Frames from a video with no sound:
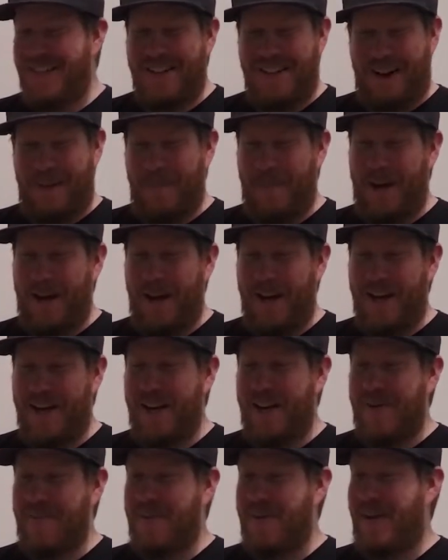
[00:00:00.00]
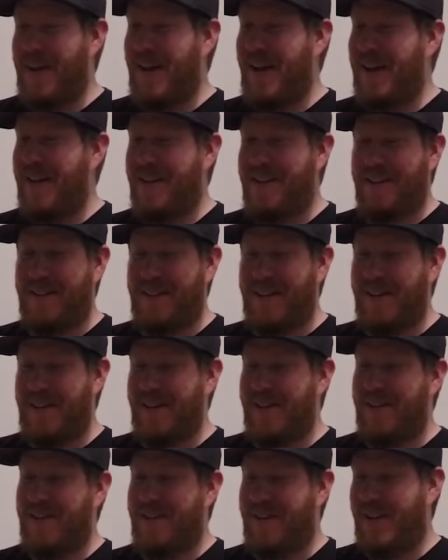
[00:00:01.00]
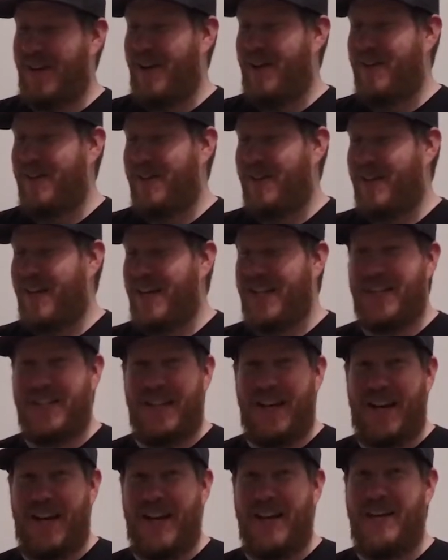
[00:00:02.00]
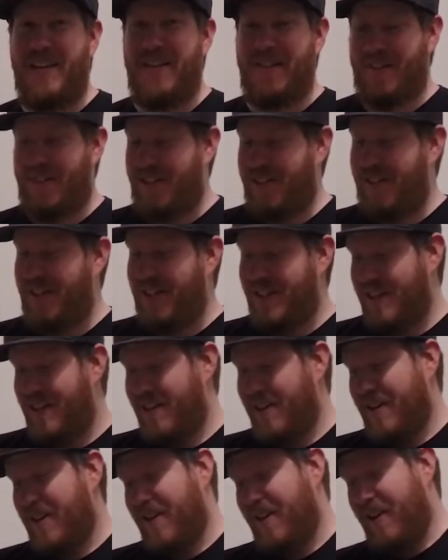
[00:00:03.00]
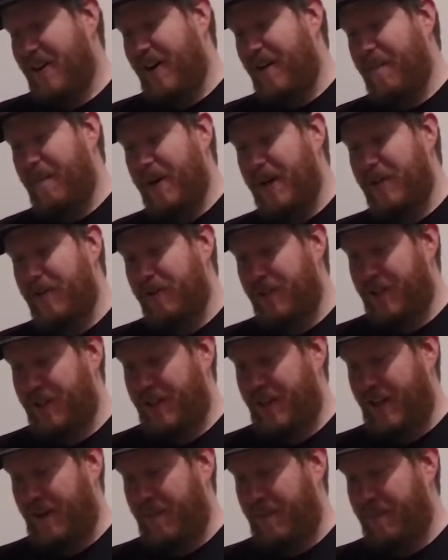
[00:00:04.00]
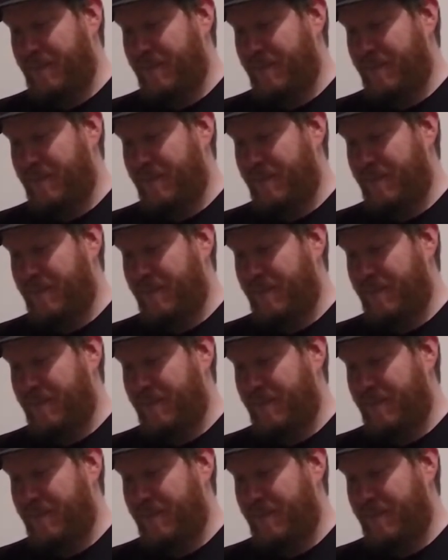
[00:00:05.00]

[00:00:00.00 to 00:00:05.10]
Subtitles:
I paid them, and yeah, the next day it was on my doorstep.